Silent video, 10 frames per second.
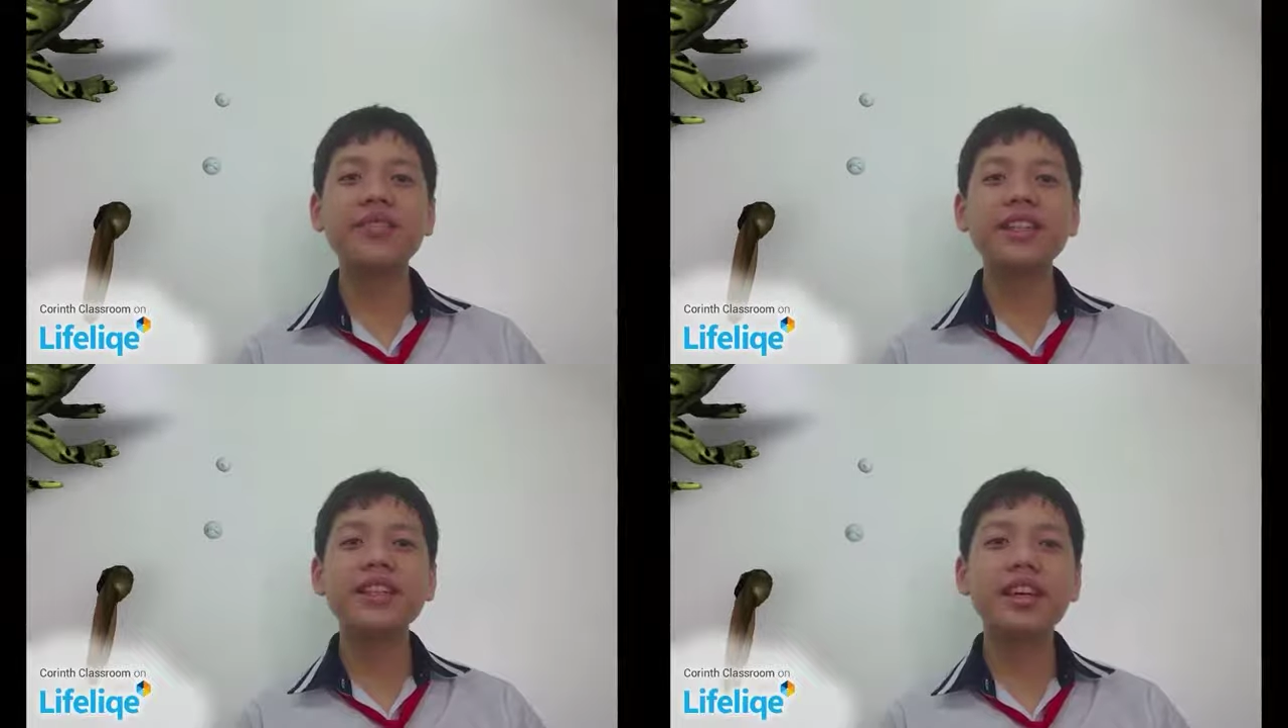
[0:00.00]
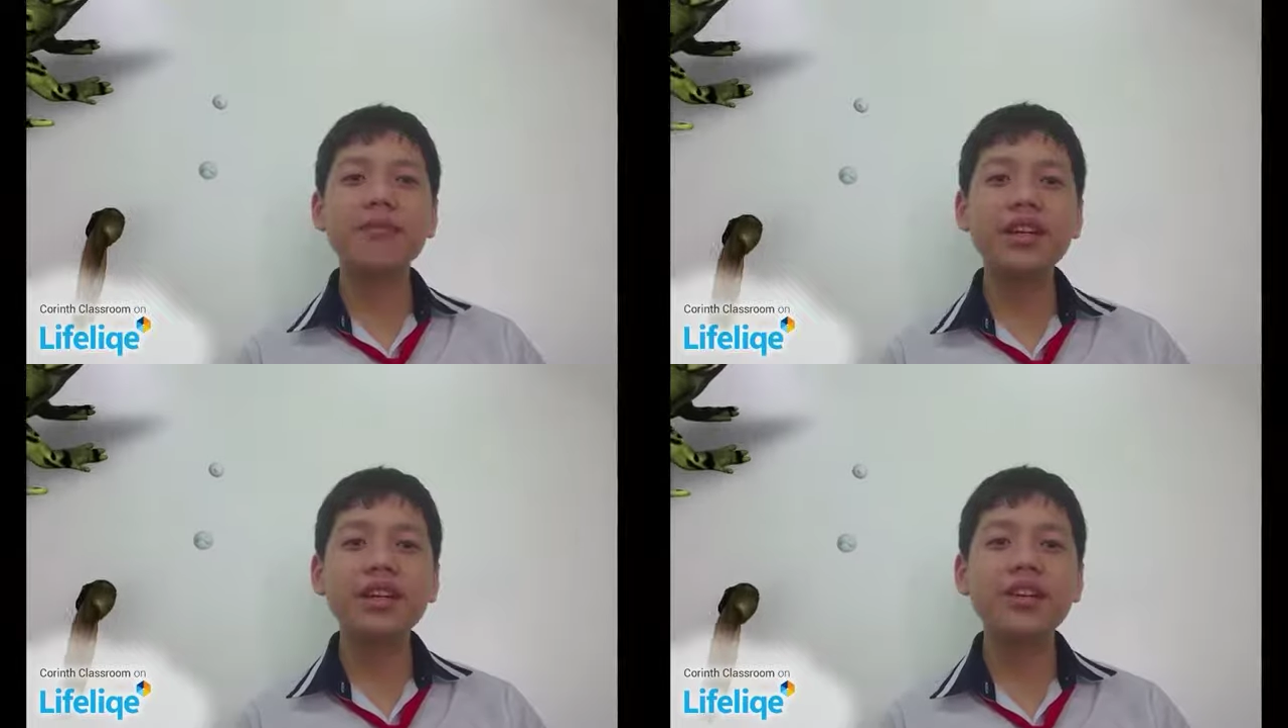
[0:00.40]
the
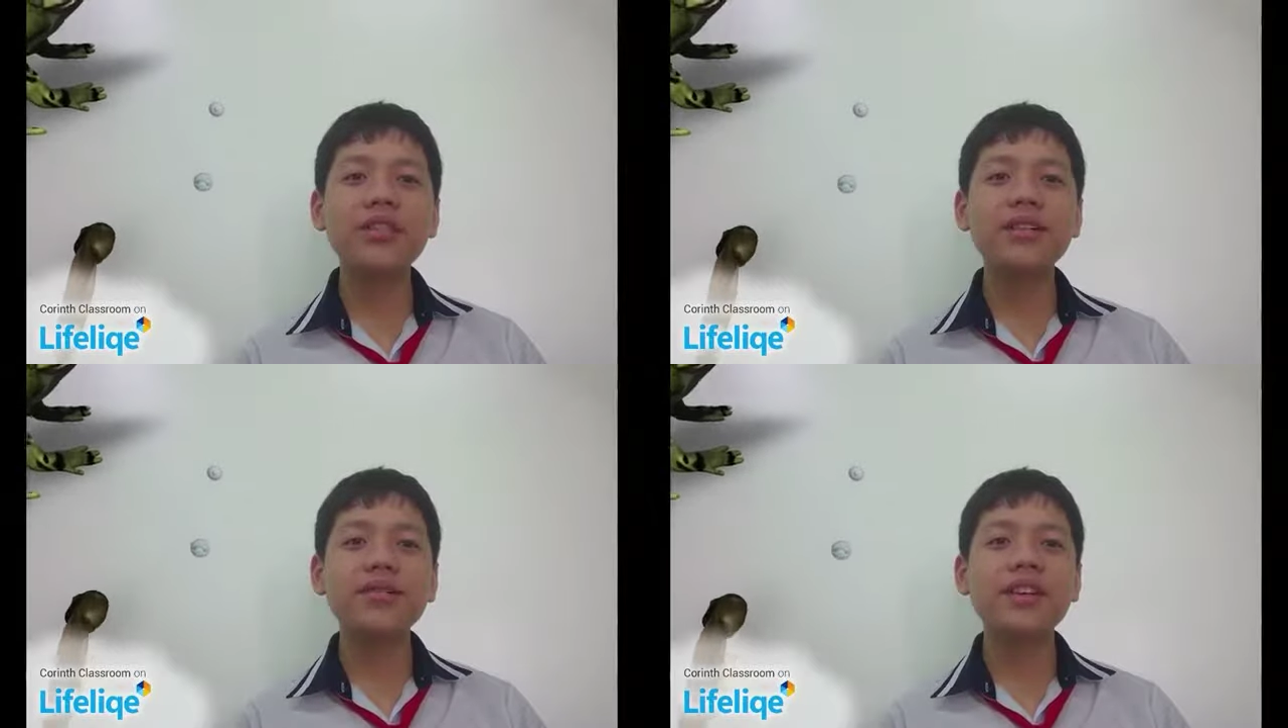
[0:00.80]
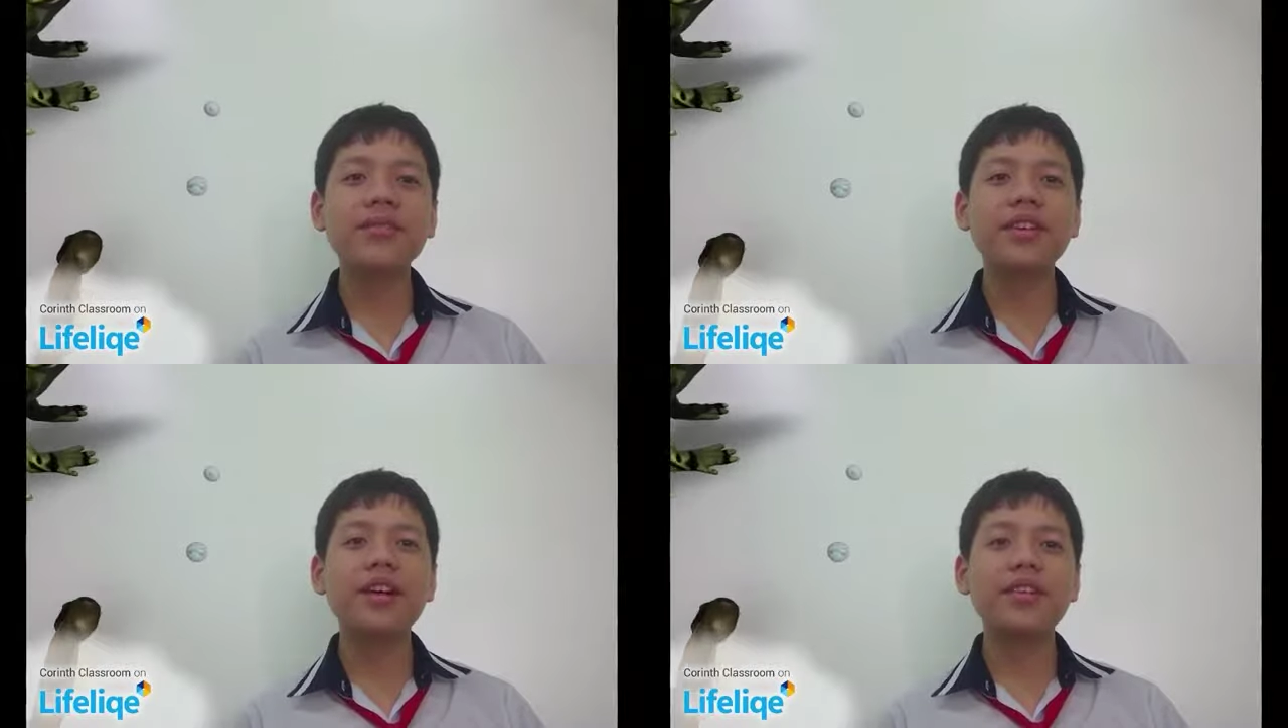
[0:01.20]
embryo lifts
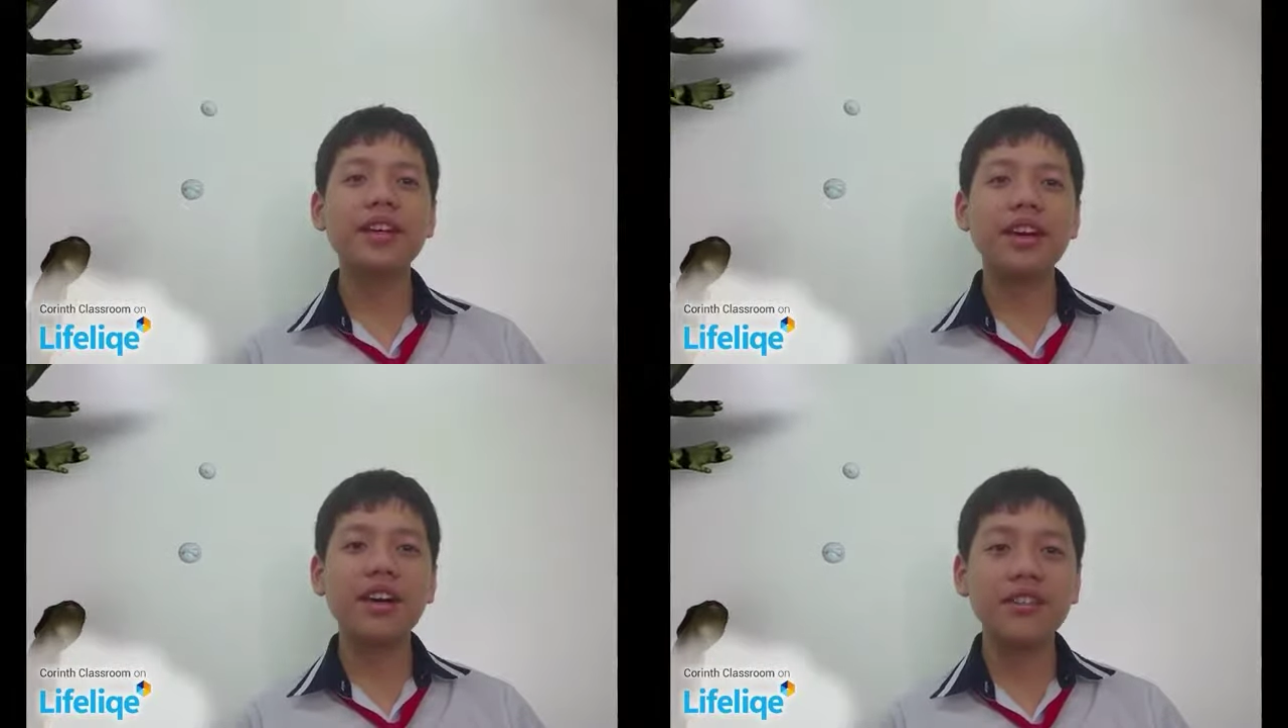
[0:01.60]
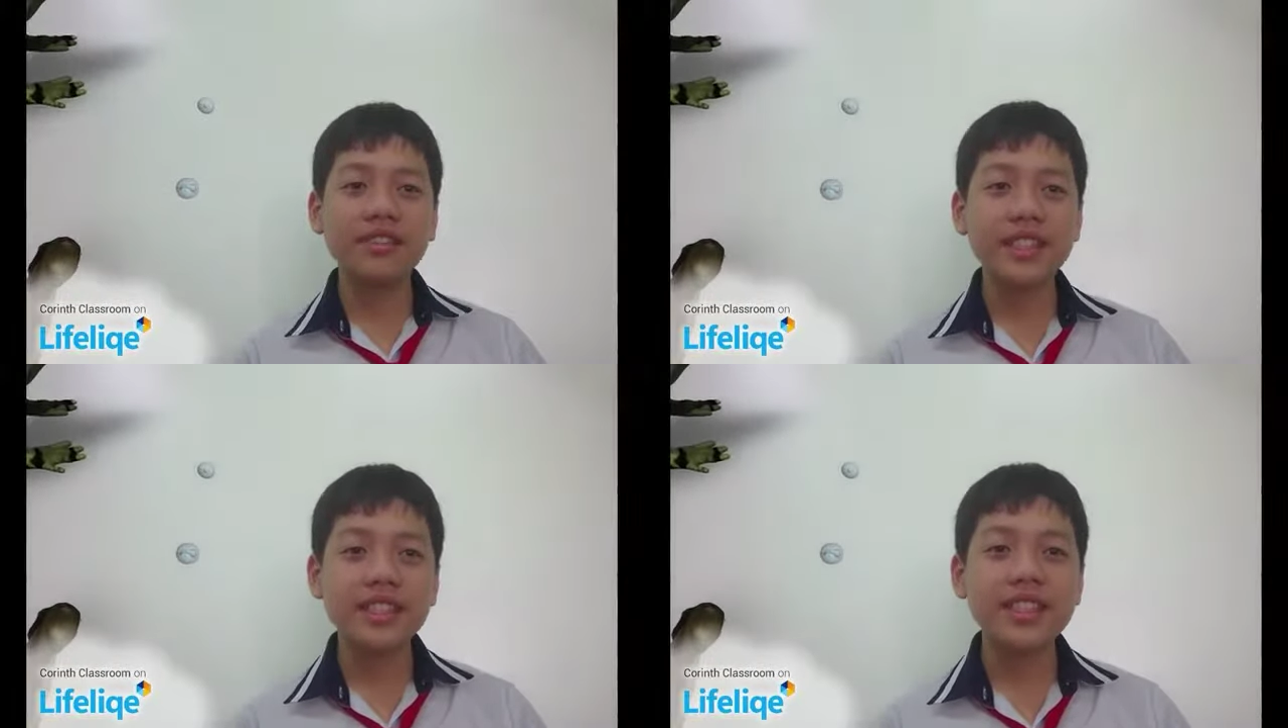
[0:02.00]
up of
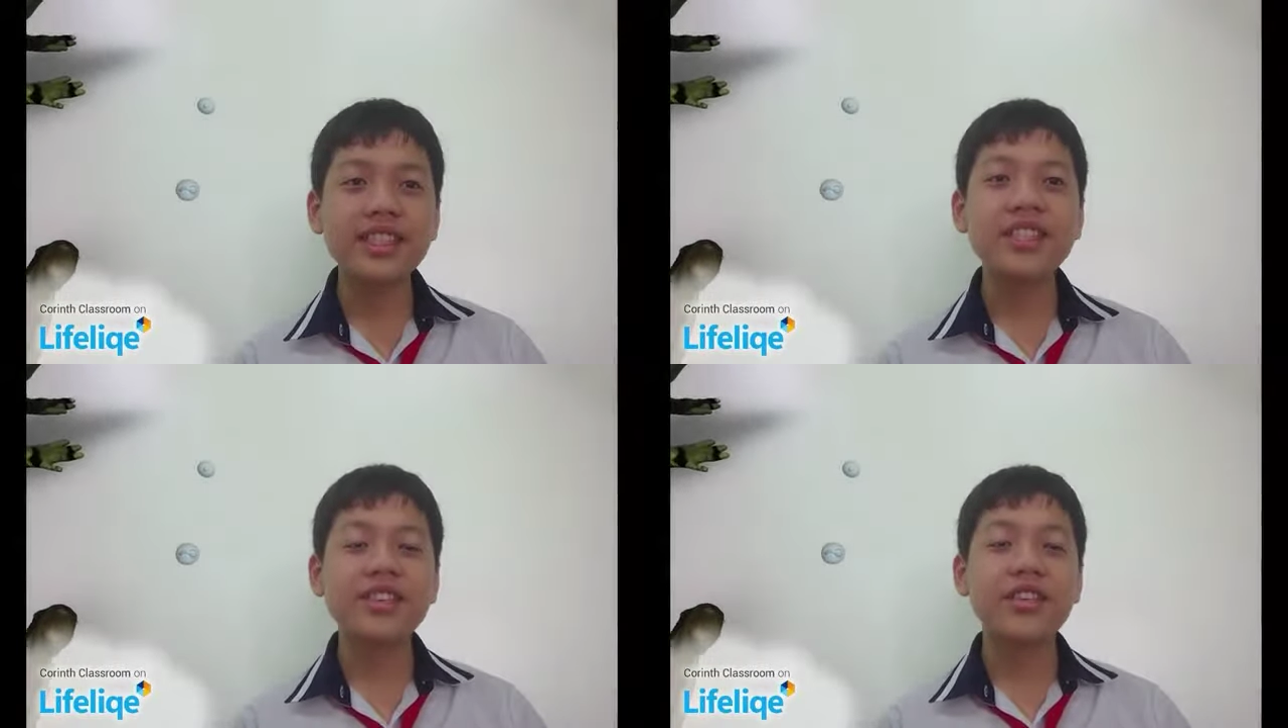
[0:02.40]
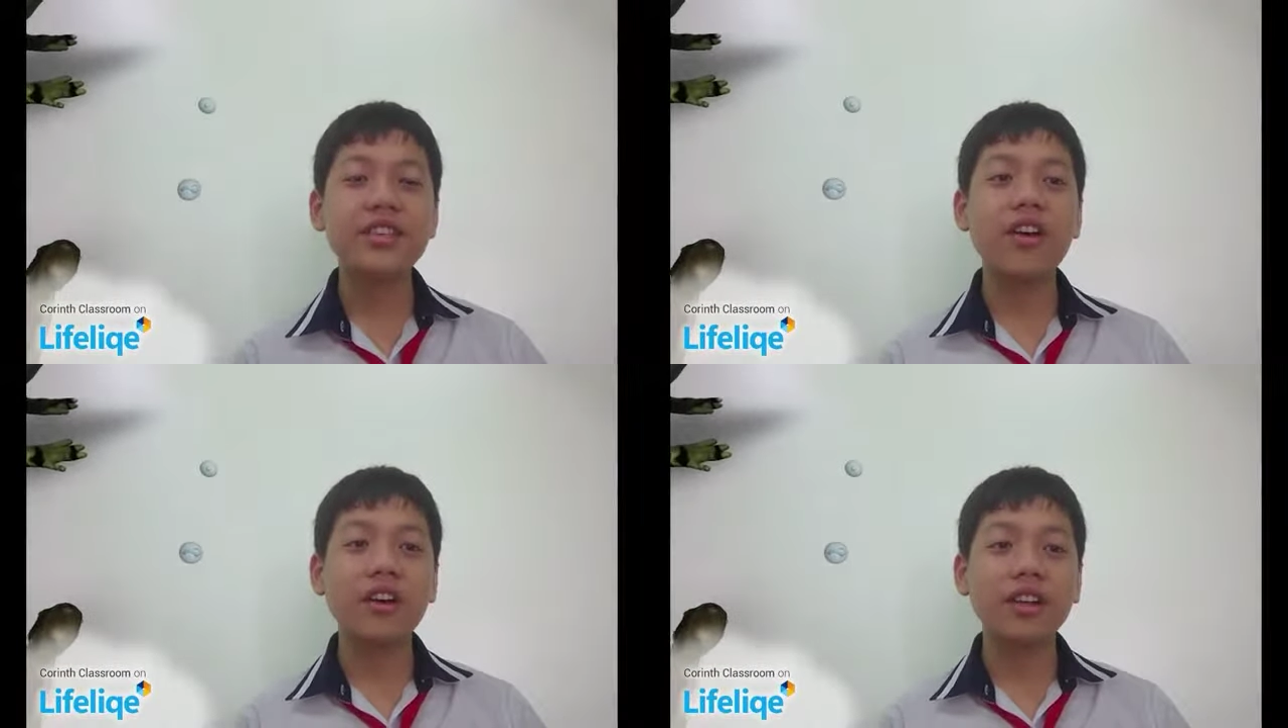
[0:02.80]
its internal
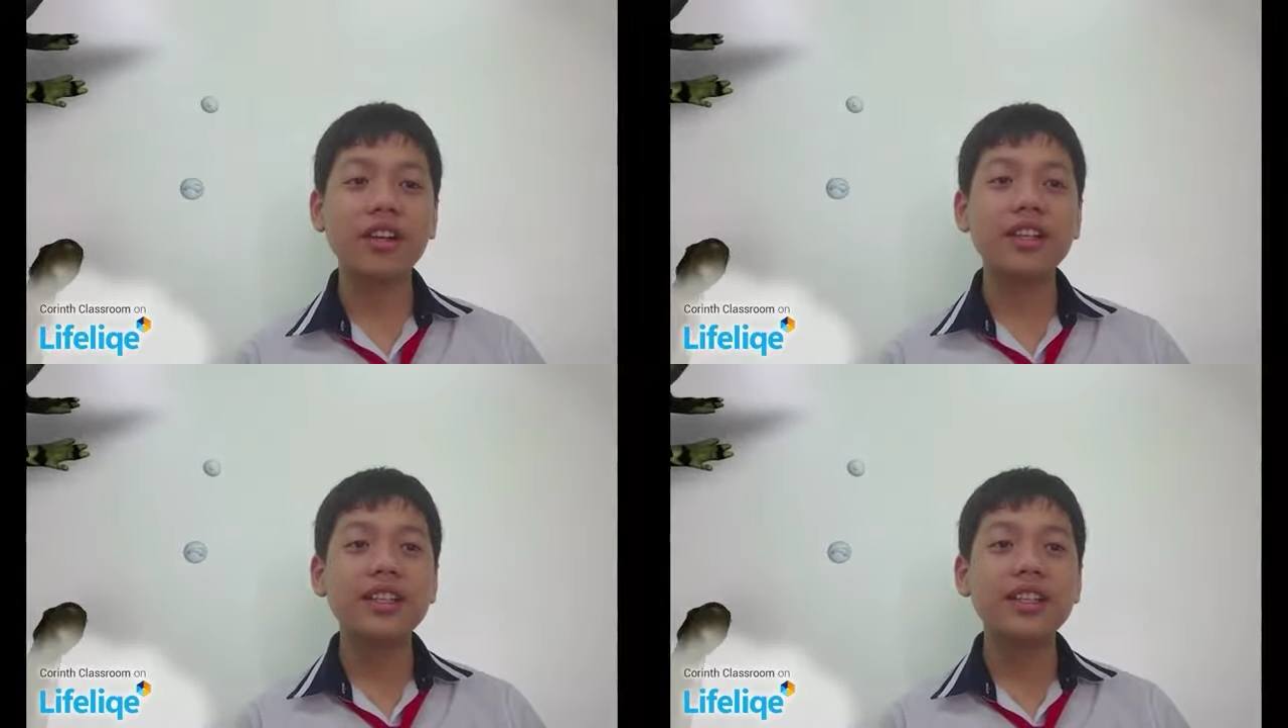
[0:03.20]
yolk.